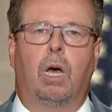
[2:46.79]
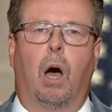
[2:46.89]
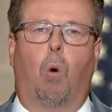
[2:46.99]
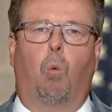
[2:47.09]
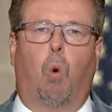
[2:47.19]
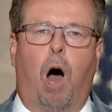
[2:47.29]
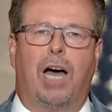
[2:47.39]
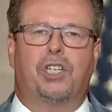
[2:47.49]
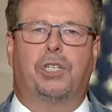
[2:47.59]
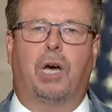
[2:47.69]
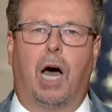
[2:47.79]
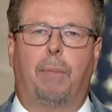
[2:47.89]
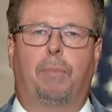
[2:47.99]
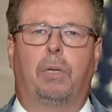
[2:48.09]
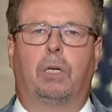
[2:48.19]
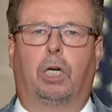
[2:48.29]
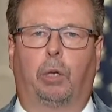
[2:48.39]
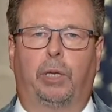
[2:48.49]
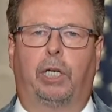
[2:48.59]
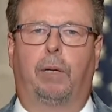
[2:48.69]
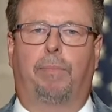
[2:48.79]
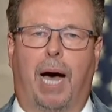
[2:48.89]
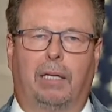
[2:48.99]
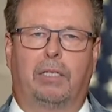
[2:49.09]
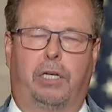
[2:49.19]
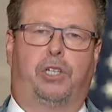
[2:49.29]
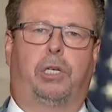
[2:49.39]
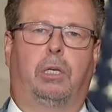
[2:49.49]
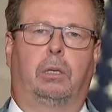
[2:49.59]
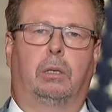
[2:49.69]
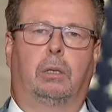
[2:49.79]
a washed up career politician